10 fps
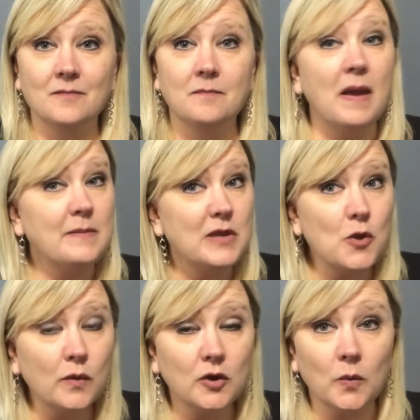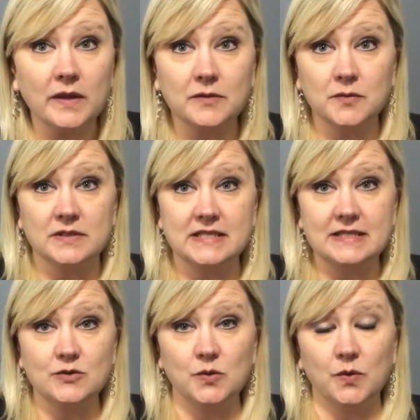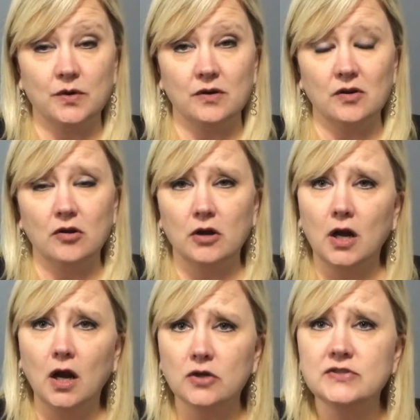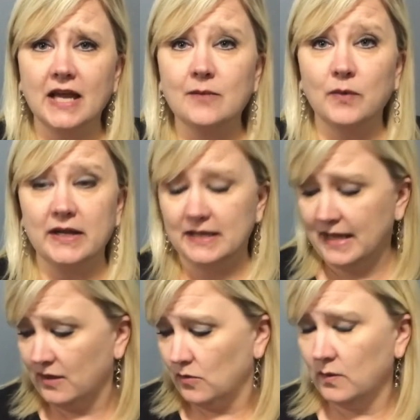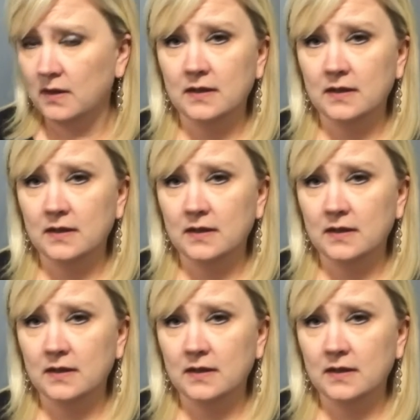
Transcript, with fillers: Maybe you're going through a detour or a hard time right now.